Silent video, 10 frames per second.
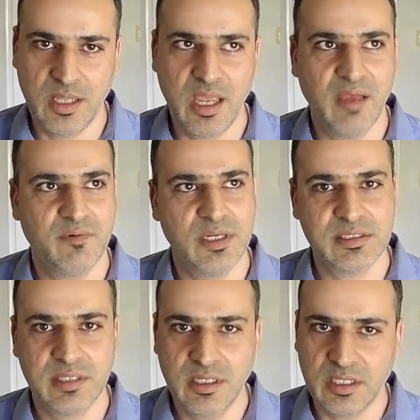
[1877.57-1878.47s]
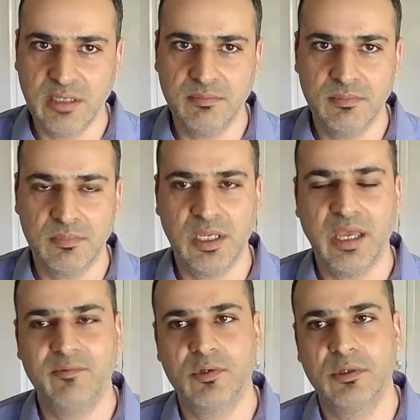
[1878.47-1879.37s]
They have a testing team, they
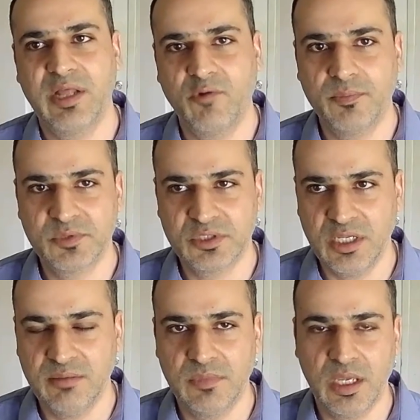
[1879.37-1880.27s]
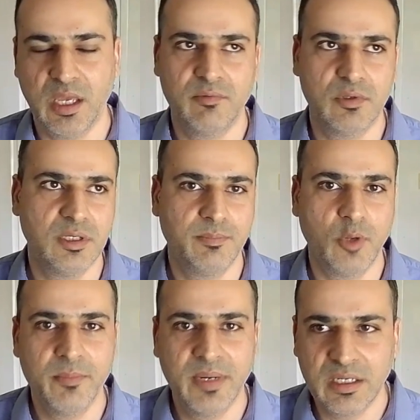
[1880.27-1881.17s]
have a DevOps team, they have a
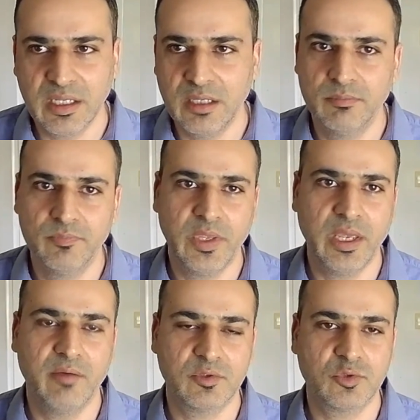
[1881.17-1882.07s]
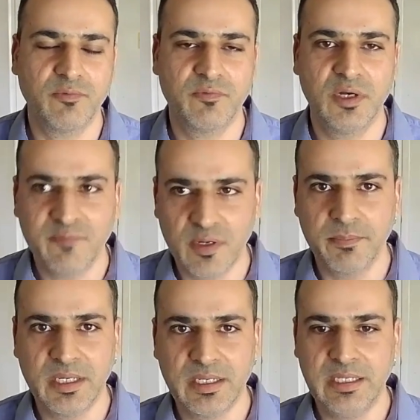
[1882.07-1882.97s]
deployment team, they have a software
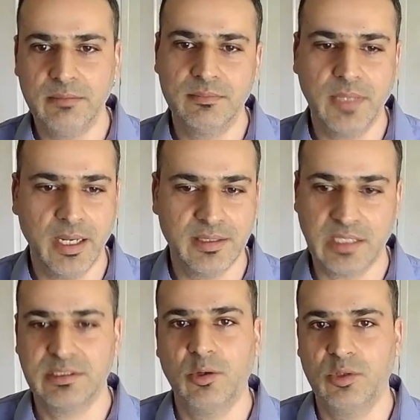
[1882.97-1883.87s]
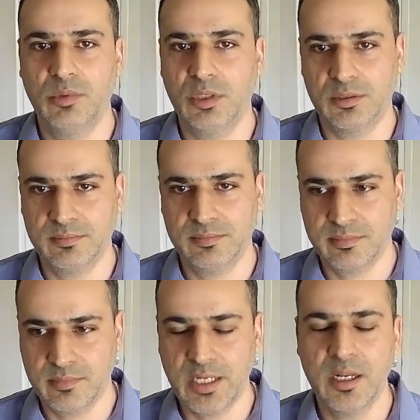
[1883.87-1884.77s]
development team, and that's how they work,
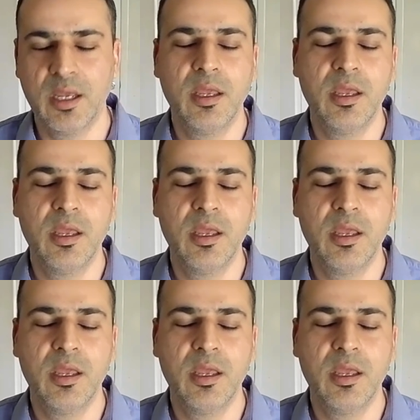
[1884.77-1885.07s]
right?